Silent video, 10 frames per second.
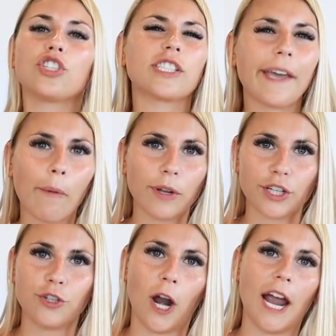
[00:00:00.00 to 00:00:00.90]
just get one
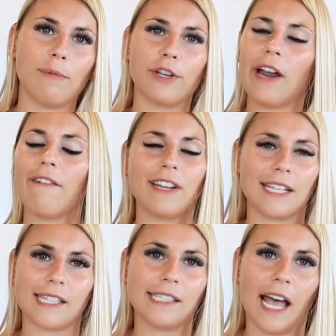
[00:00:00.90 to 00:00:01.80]
to try and we could have it
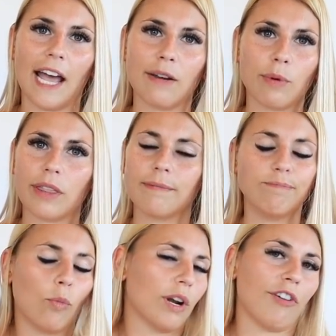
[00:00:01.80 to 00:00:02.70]
as a side with
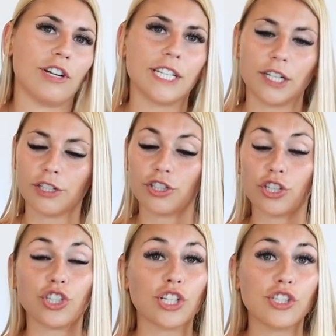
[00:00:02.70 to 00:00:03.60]
one of our dinners
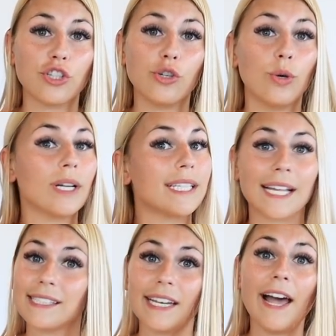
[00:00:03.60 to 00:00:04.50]
just to
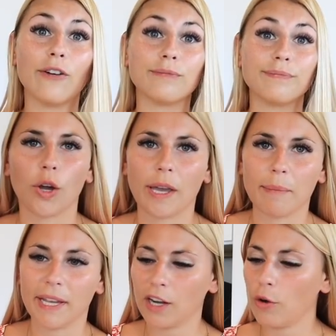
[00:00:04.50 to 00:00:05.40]
test it out. Okay,
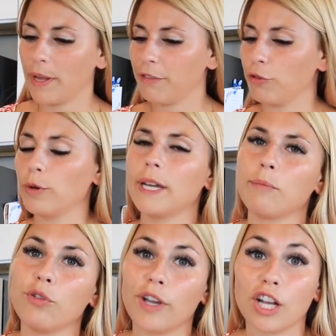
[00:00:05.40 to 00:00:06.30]
making our way through
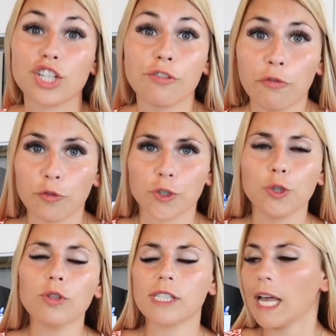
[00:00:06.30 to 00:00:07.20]
it. Moving on to
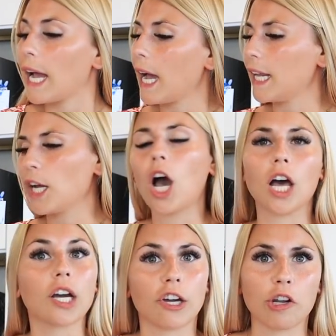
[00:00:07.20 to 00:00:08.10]
fruits. I kinda
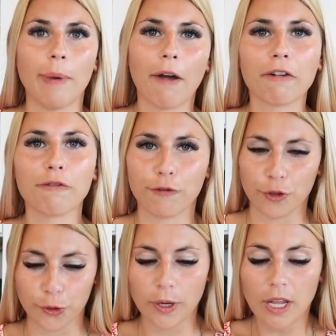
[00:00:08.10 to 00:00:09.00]
got a good amount of
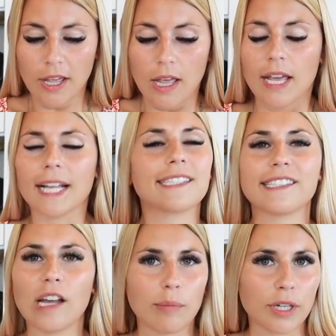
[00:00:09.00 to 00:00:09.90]
fruit. It's the
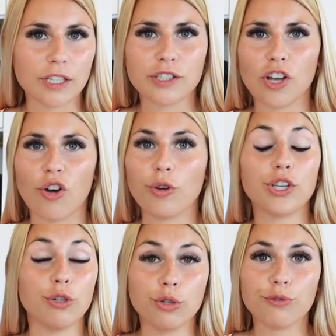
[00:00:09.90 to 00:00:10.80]
summer, so
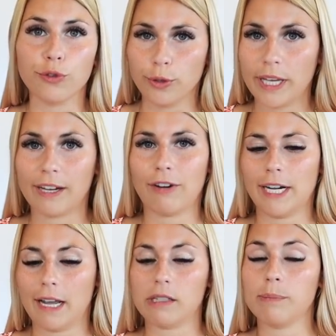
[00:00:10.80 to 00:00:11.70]
huge fruit kick
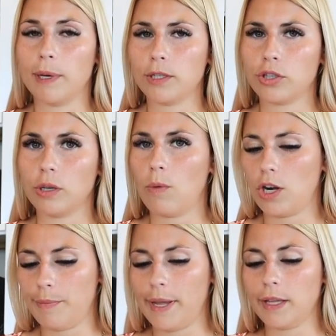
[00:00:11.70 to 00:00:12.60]
right now, especially
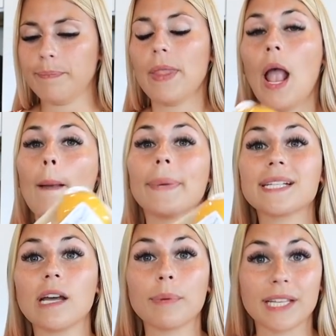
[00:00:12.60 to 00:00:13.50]
watermelon.
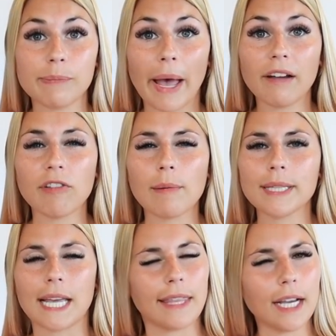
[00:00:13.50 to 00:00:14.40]
Picked up this pack of
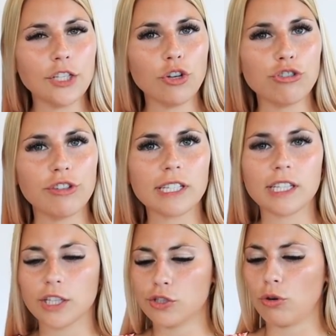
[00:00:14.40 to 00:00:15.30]
lemons. I think I showed you this
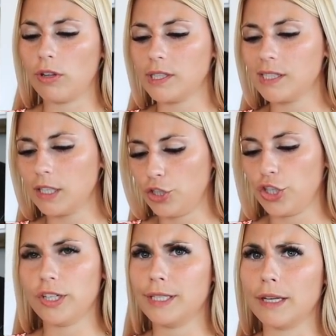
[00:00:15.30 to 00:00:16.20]
in the store. This is such a
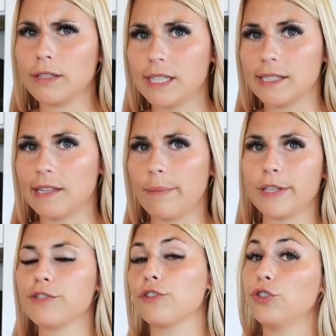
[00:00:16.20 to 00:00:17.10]
good deal, 6
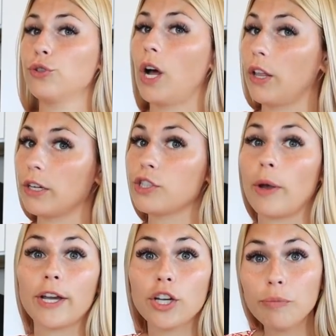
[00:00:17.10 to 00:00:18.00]
lemons for $2, so
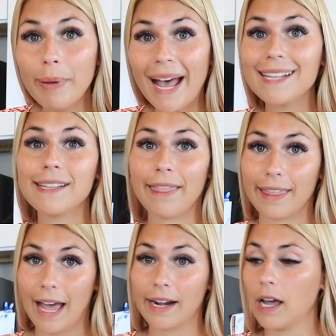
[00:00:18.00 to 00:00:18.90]
I couldn't pass
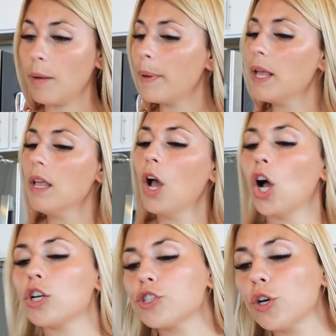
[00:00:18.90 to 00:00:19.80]
that up.
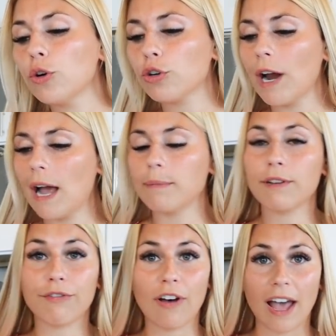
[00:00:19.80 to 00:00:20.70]
Also grabbed
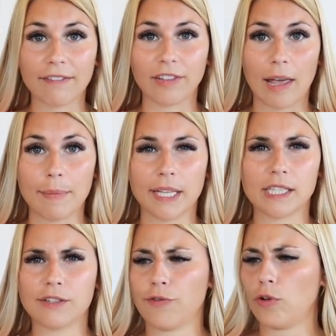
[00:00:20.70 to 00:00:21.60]
5
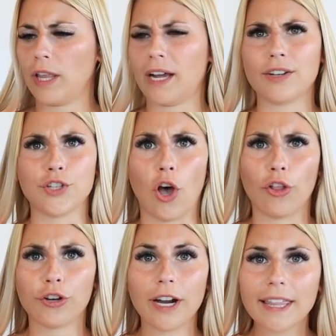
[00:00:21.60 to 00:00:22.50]
lemons for like
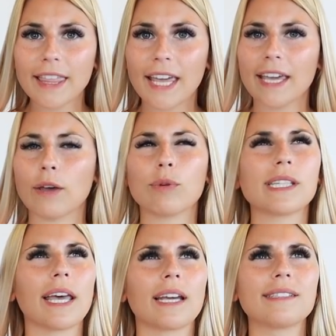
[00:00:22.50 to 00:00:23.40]
$1, I think. It
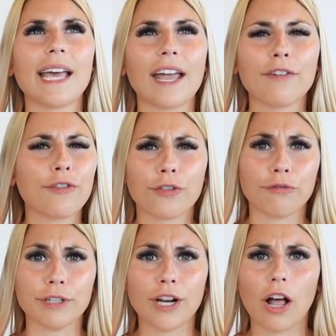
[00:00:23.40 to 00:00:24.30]
was like 10 for
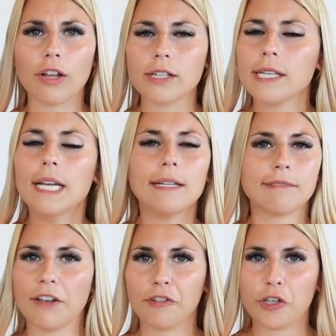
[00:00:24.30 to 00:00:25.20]
$3.
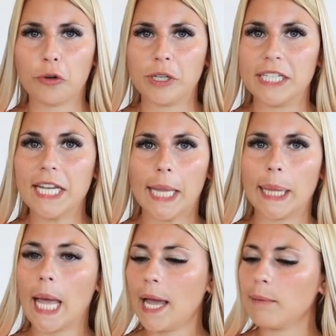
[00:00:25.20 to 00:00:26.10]
Definitely don't need 10
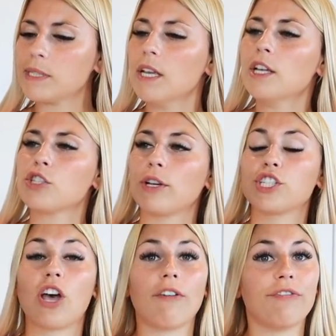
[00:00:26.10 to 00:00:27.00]
limes. So I
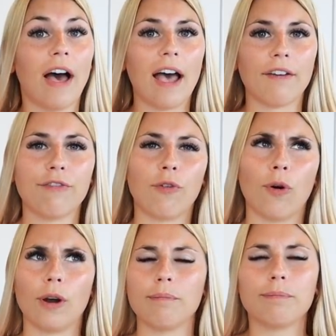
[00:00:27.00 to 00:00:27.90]
just got 5
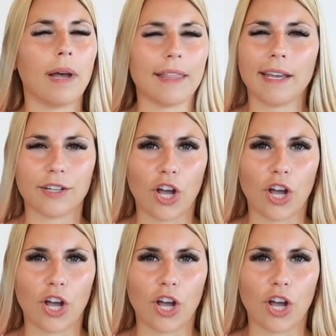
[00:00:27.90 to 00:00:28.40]
for, I think,